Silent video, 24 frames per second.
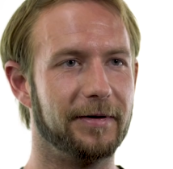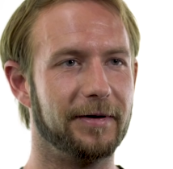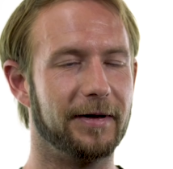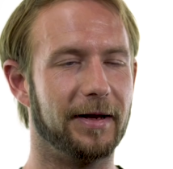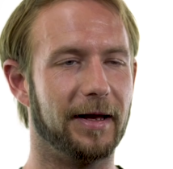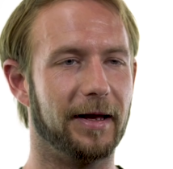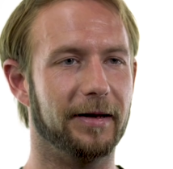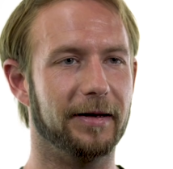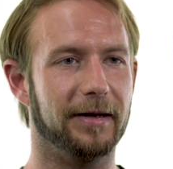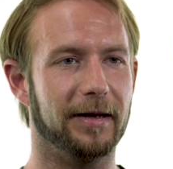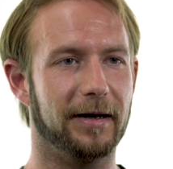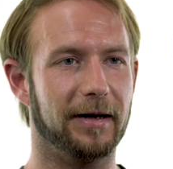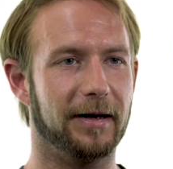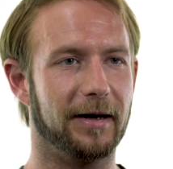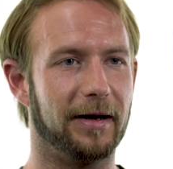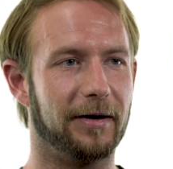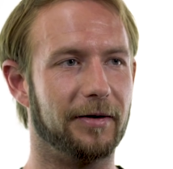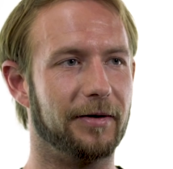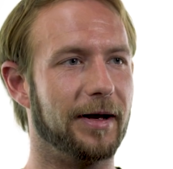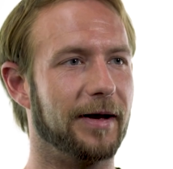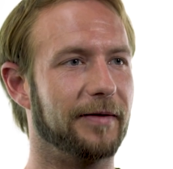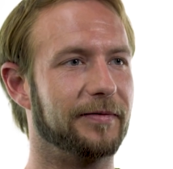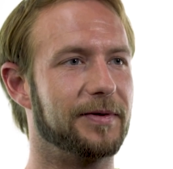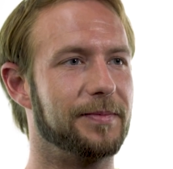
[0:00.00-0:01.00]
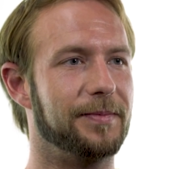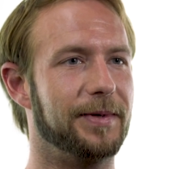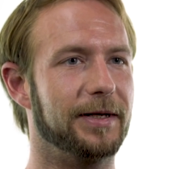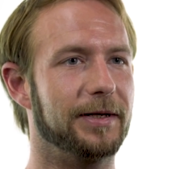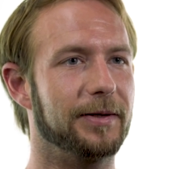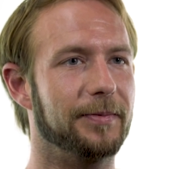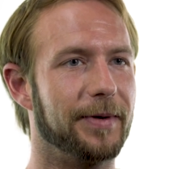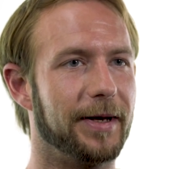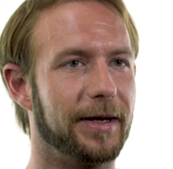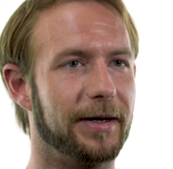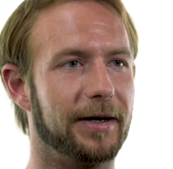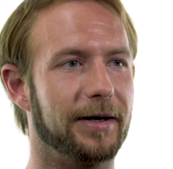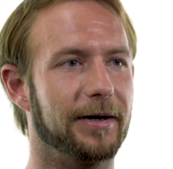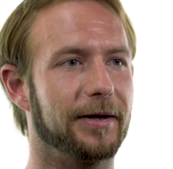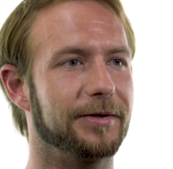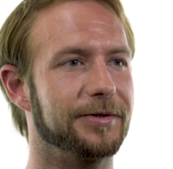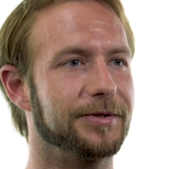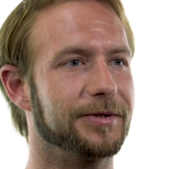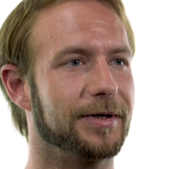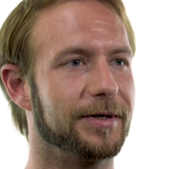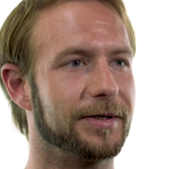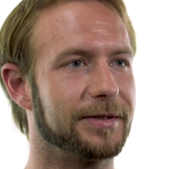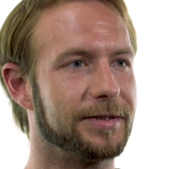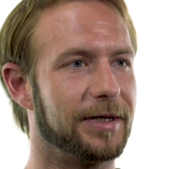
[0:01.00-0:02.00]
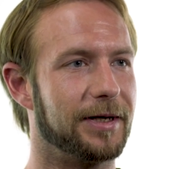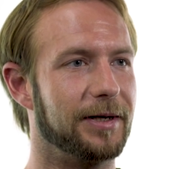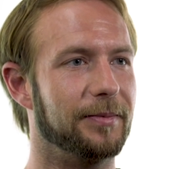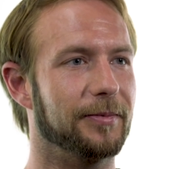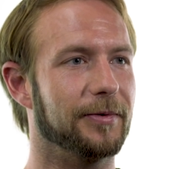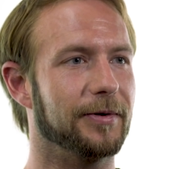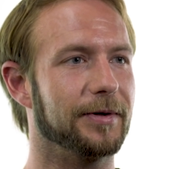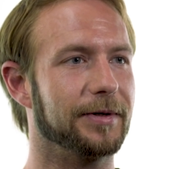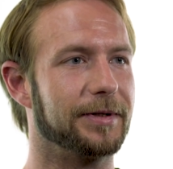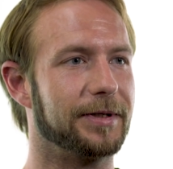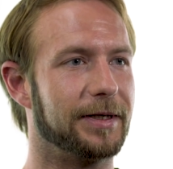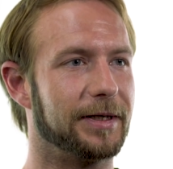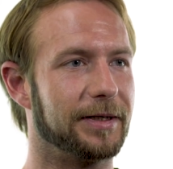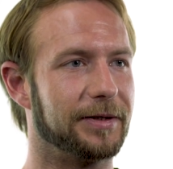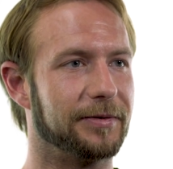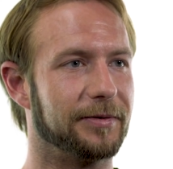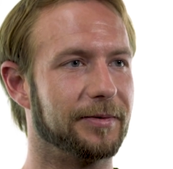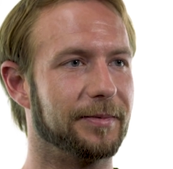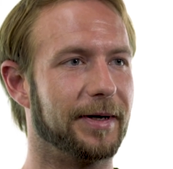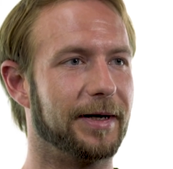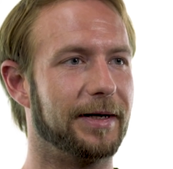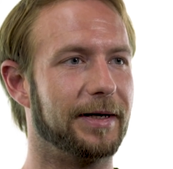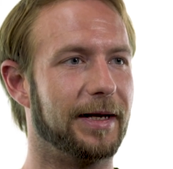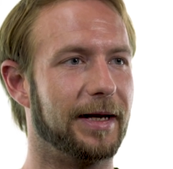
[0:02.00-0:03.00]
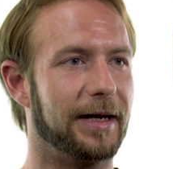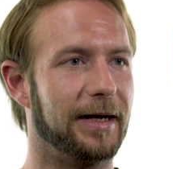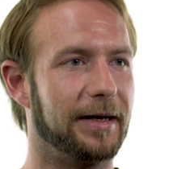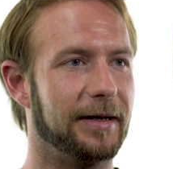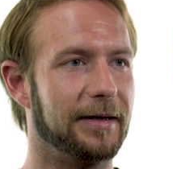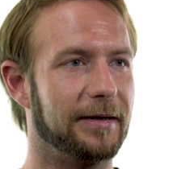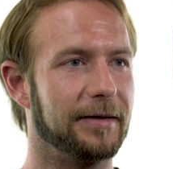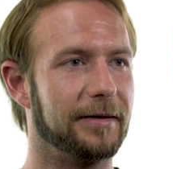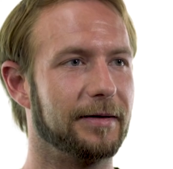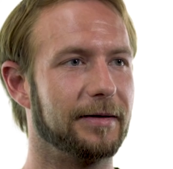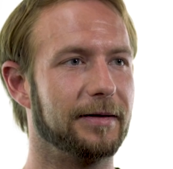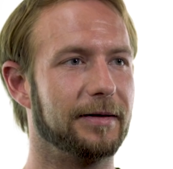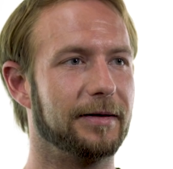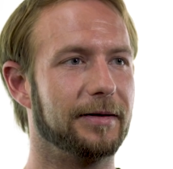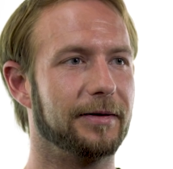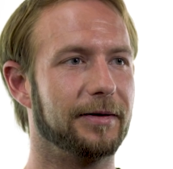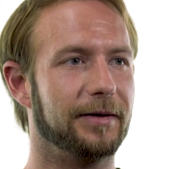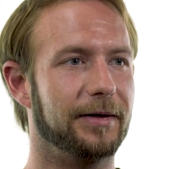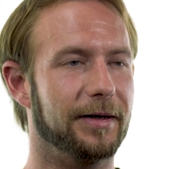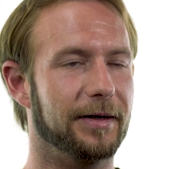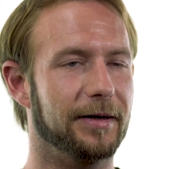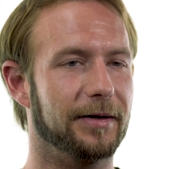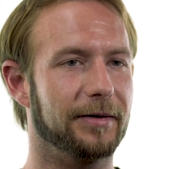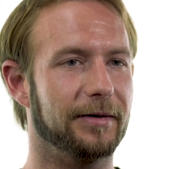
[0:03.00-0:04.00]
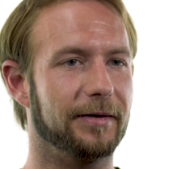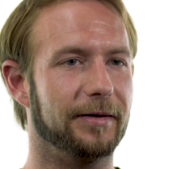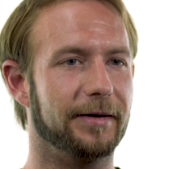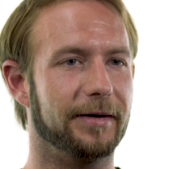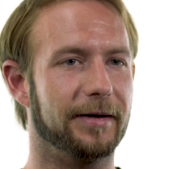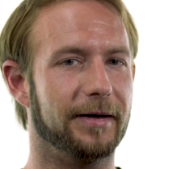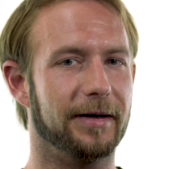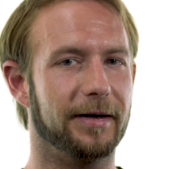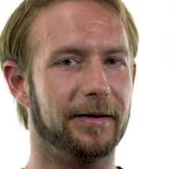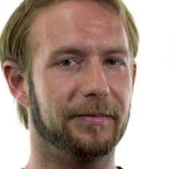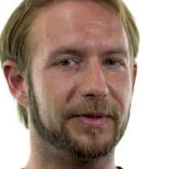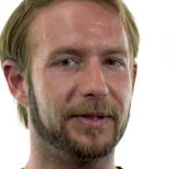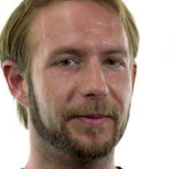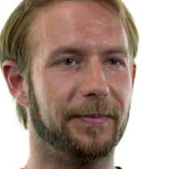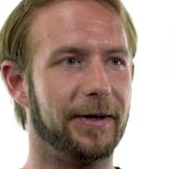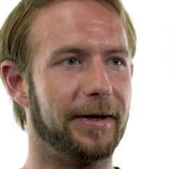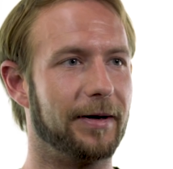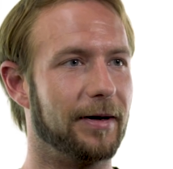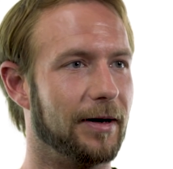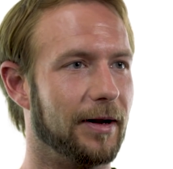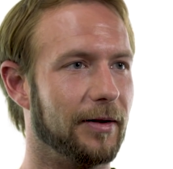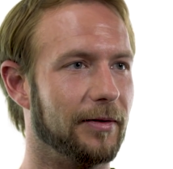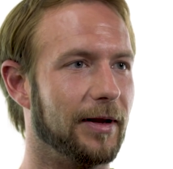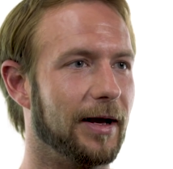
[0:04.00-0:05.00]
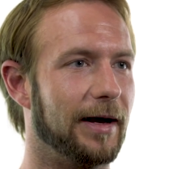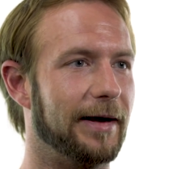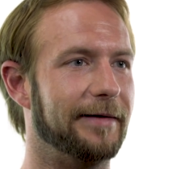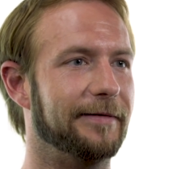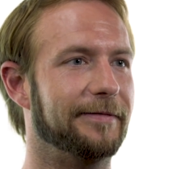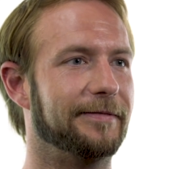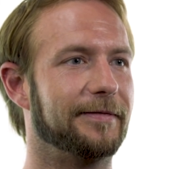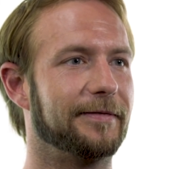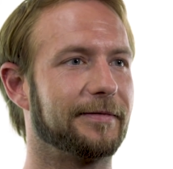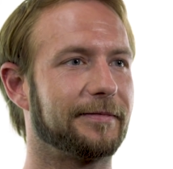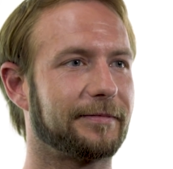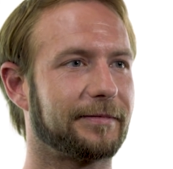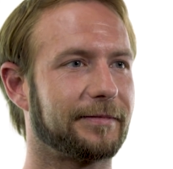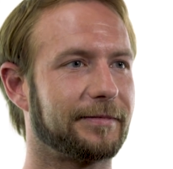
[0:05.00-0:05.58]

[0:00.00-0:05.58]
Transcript: and uh, I don't have to be dependent on drugs anymore to get through my day. You know, I, am dependent on life.